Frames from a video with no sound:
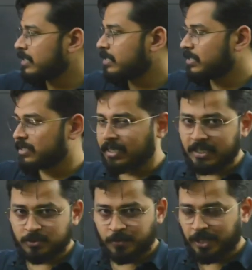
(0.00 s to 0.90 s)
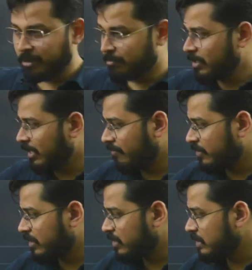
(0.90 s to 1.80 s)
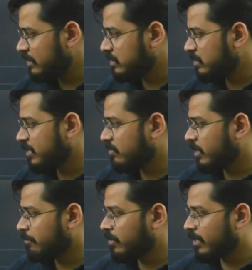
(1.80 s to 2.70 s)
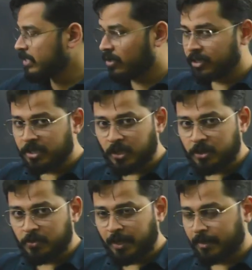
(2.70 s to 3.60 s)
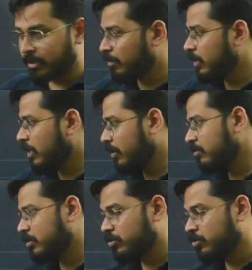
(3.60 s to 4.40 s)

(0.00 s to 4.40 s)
the size variable and I have returned that size variable. Right now it did not do anything, but now it will